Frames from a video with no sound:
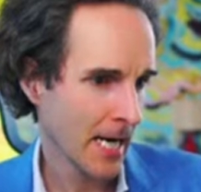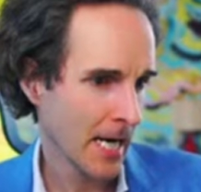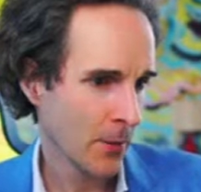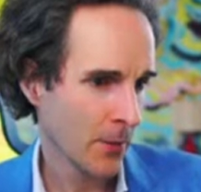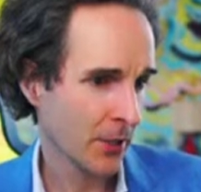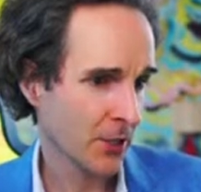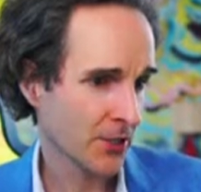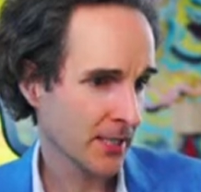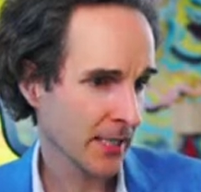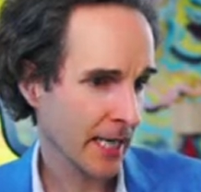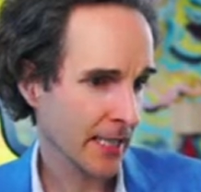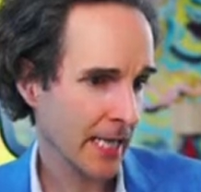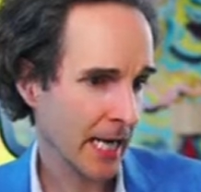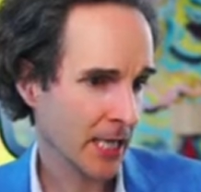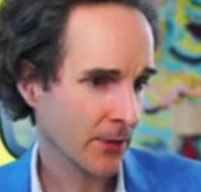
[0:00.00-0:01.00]
We could still get
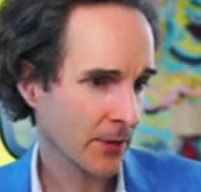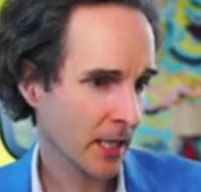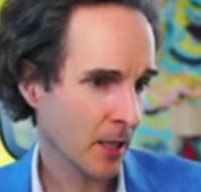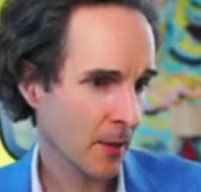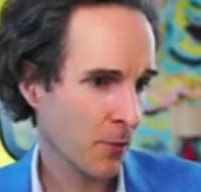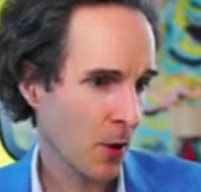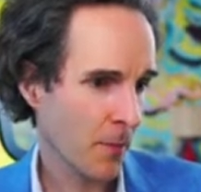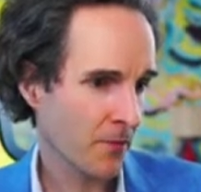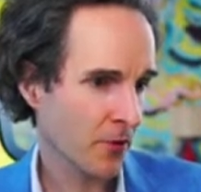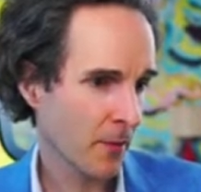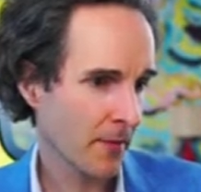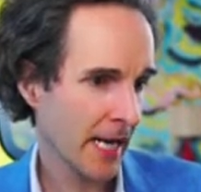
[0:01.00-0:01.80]
an extra little pop from